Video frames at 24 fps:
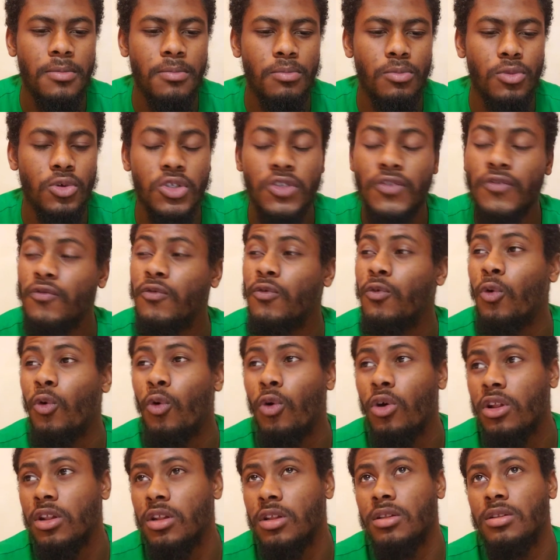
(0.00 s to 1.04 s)
Most
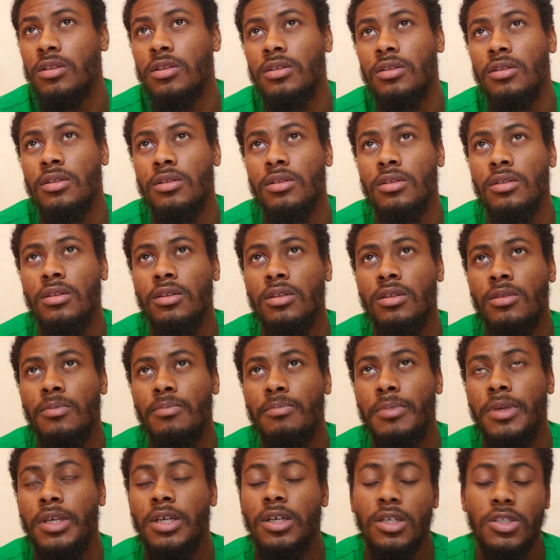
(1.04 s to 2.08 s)
fall
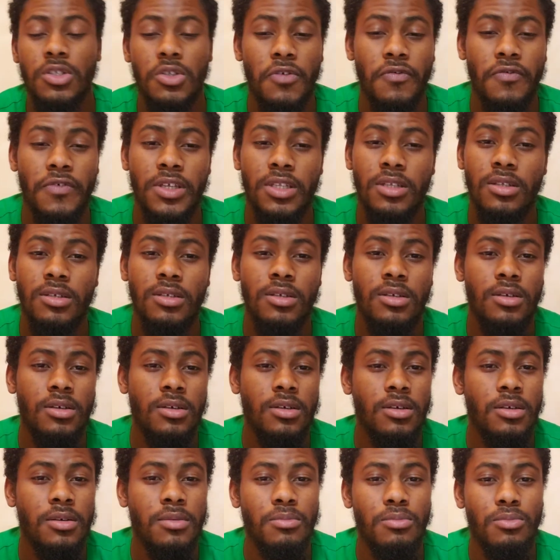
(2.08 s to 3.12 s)
because of it.
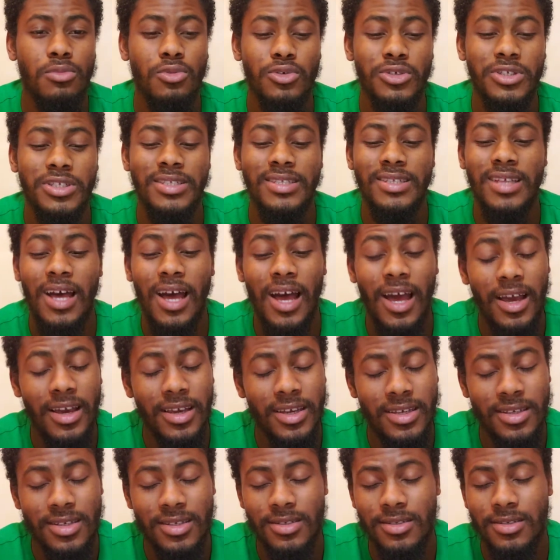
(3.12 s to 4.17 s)
Most
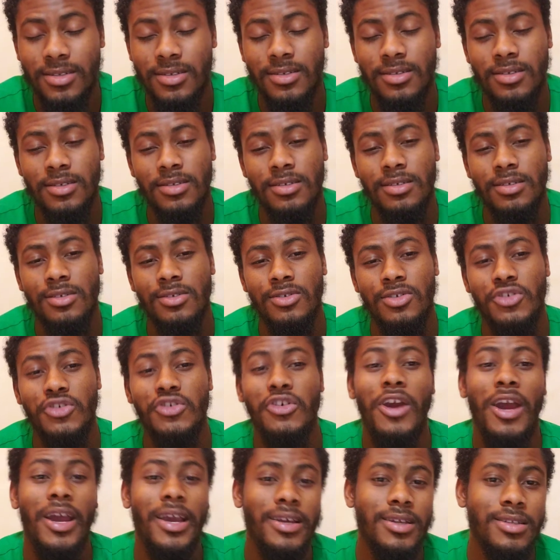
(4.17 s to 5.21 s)
die
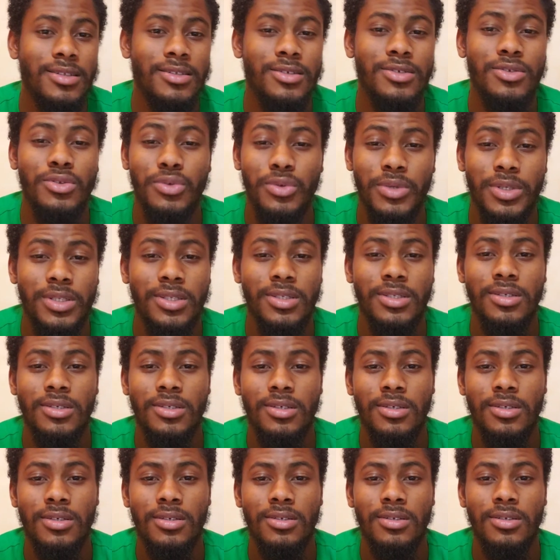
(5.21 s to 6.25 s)
trying to do it.
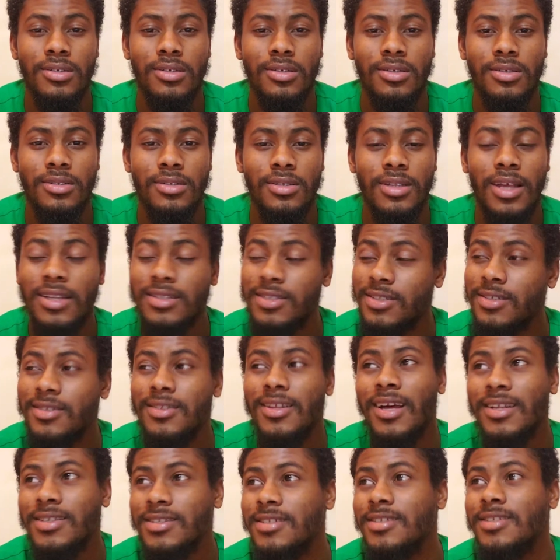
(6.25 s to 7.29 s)

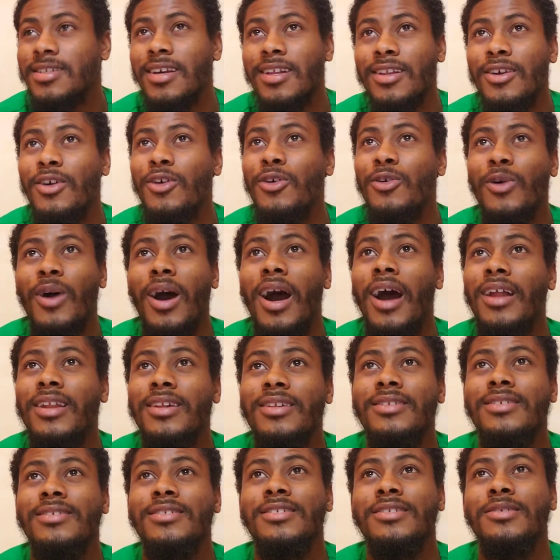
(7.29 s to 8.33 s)
That's to tell you how hard
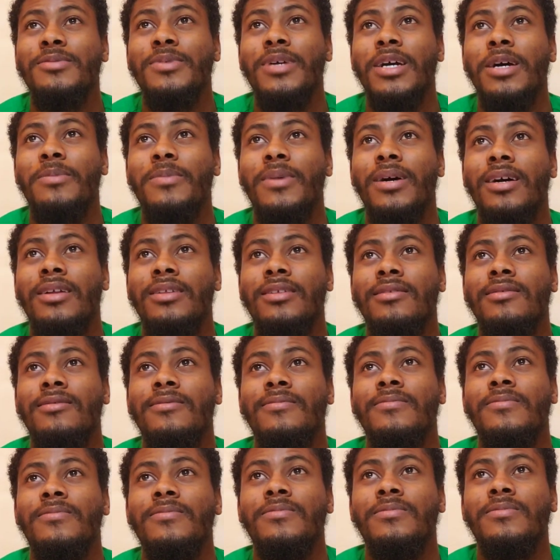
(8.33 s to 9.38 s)
it is to be a man.
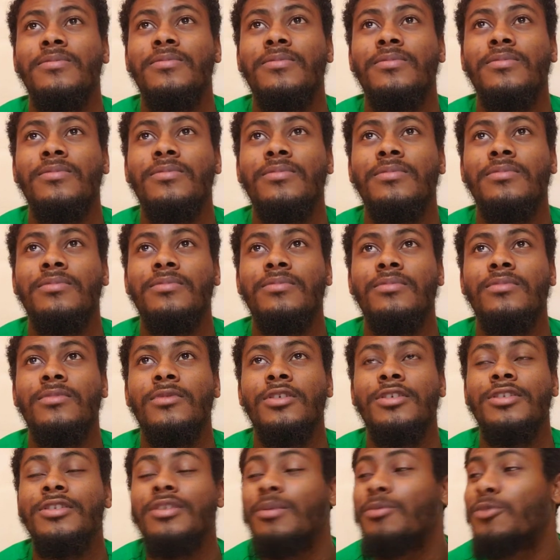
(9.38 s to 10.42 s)

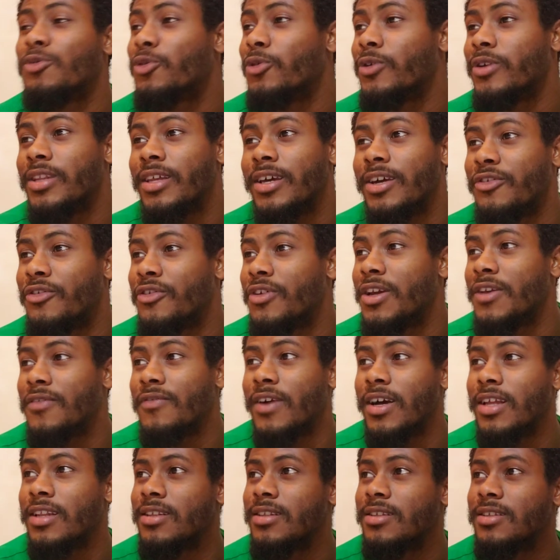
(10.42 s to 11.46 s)
Some go in their grave
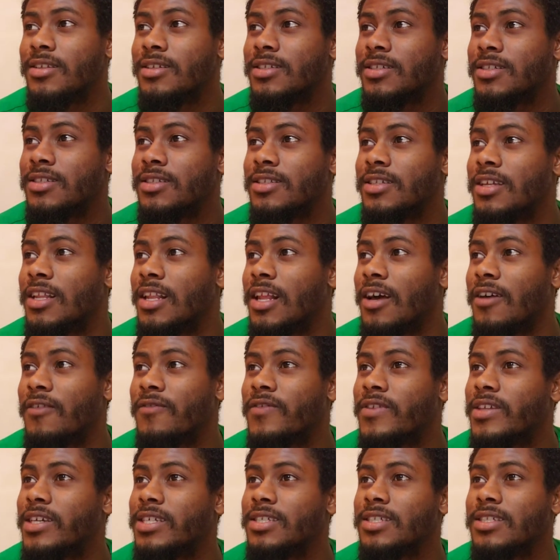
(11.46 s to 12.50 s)
and they still have
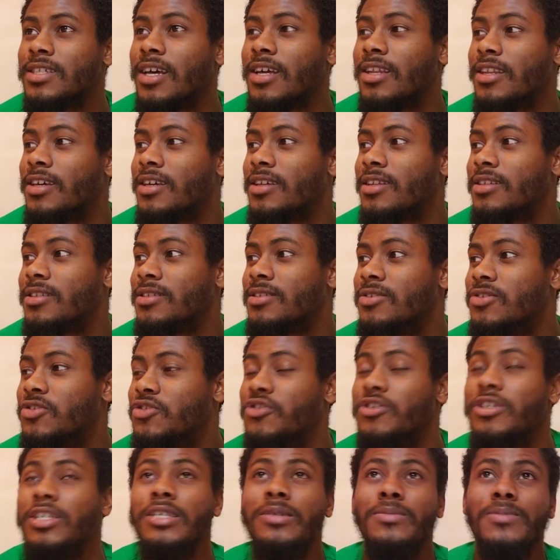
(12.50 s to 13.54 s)
things that they
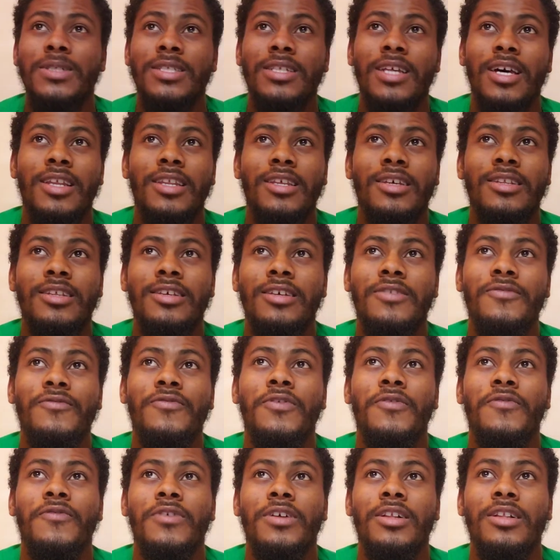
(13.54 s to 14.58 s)
dreams that they didn't
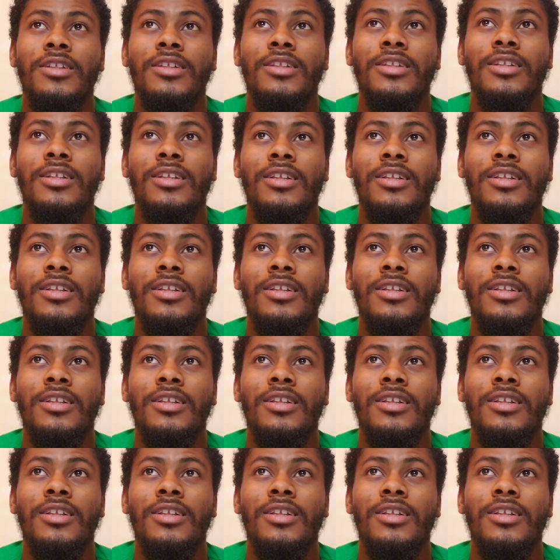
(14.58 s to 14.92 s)
fulfill,